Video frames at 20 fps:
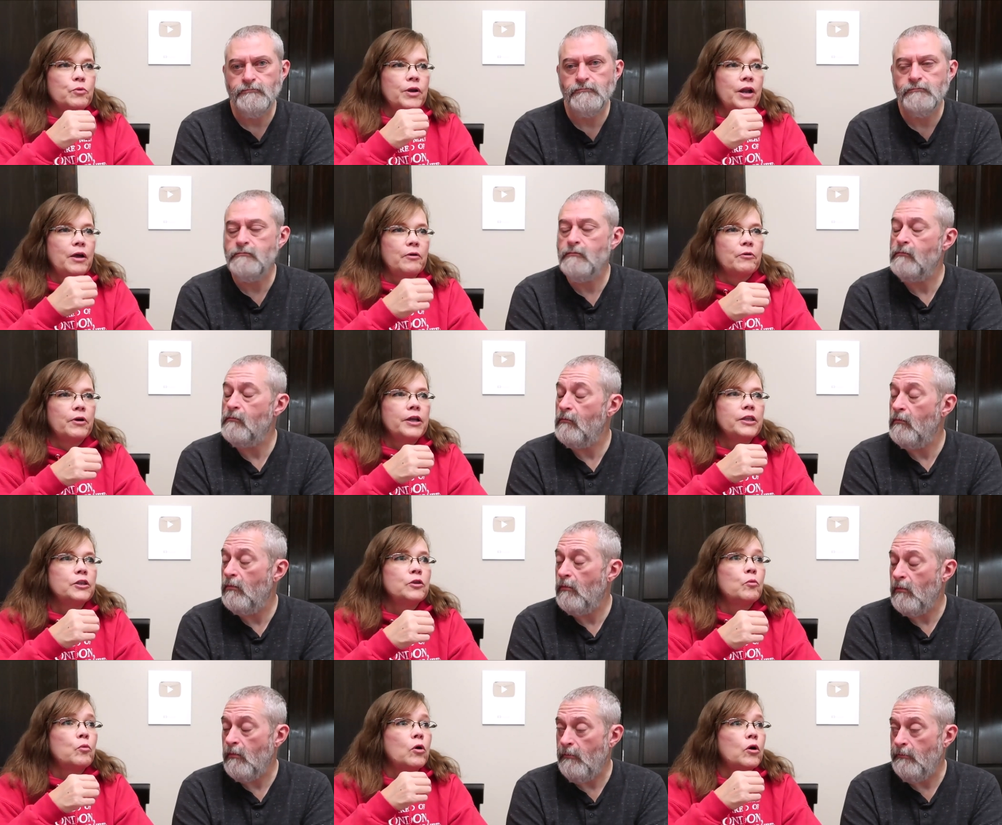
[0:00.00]
Speaker 1: when I read
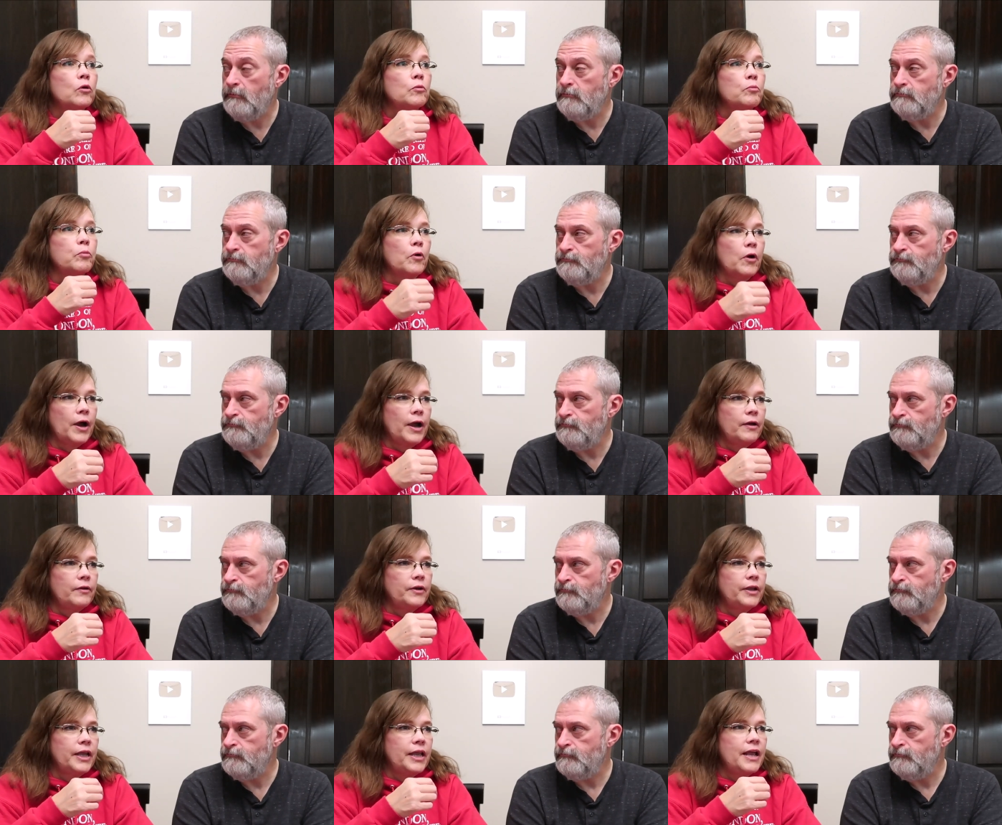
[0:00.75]
the word
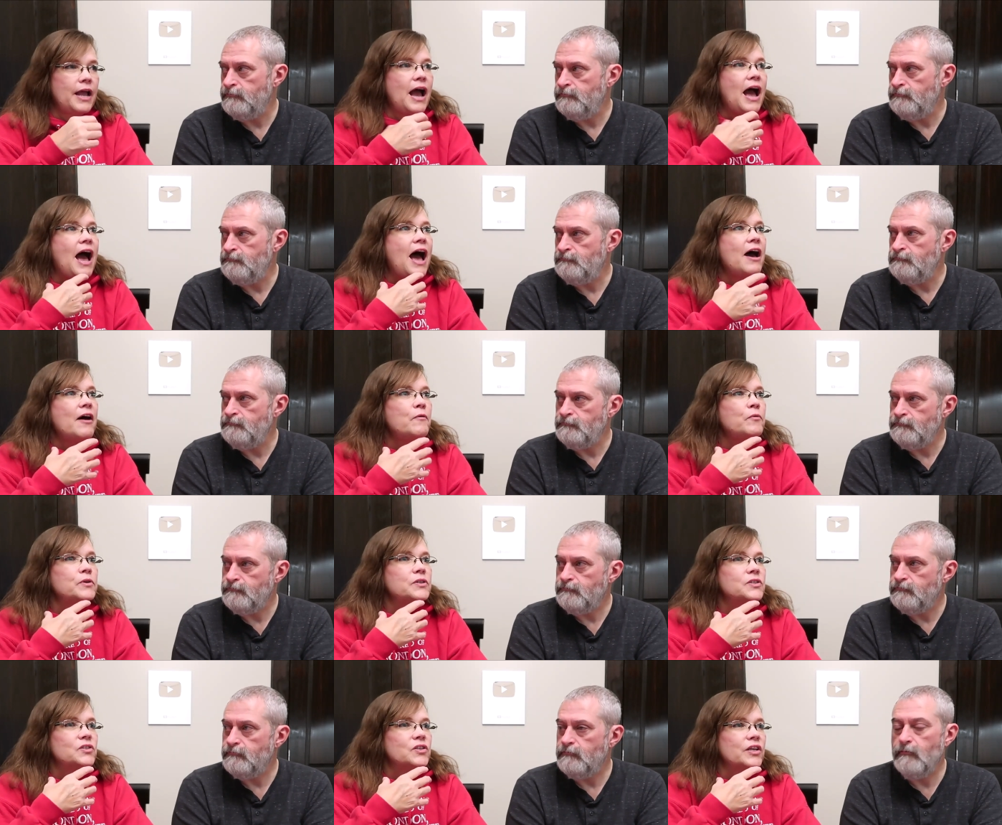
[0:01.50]
brownie, I
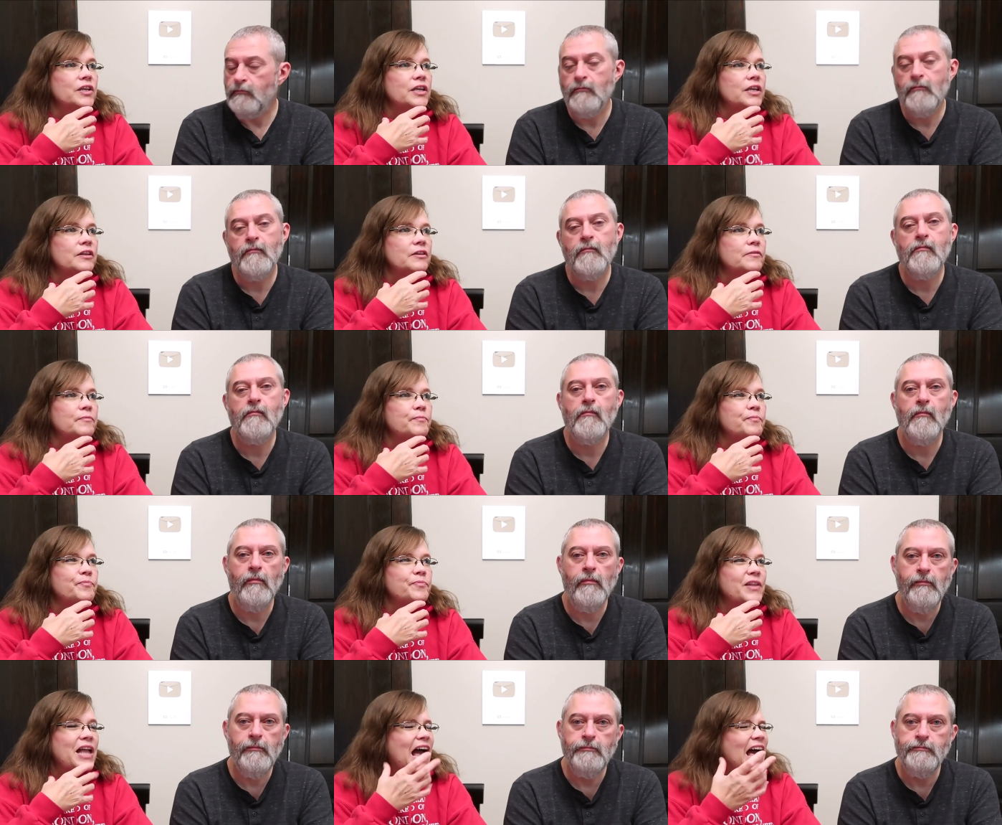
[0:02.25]
was thinking,
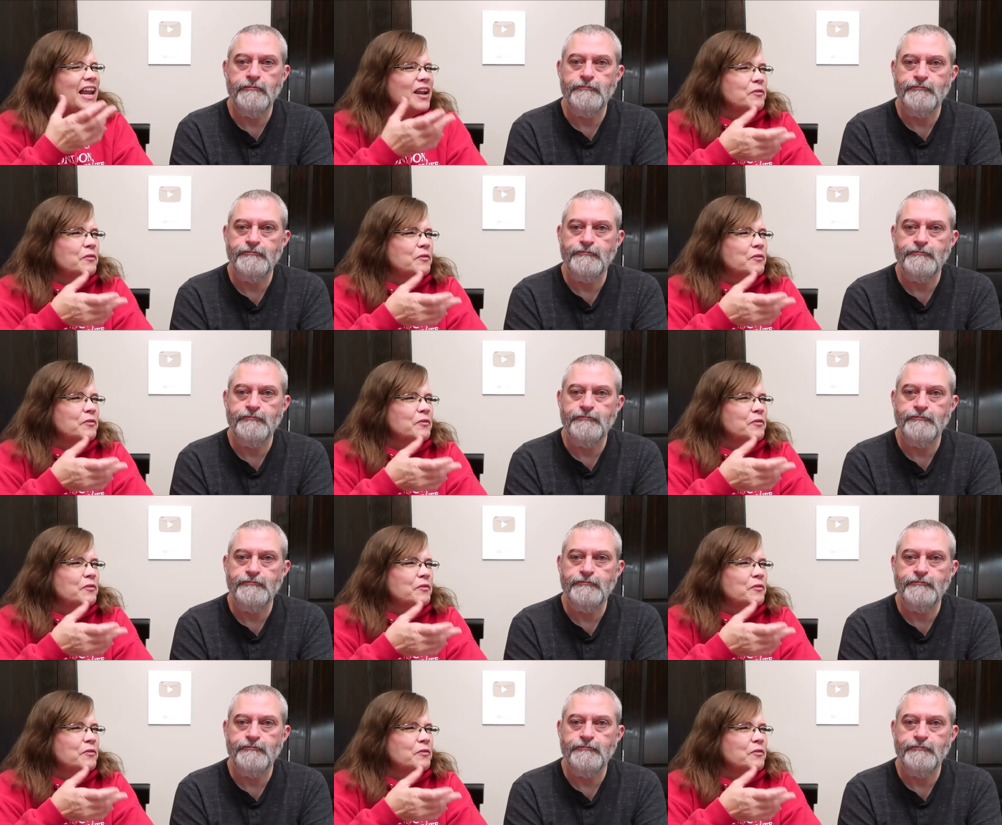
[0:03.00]
I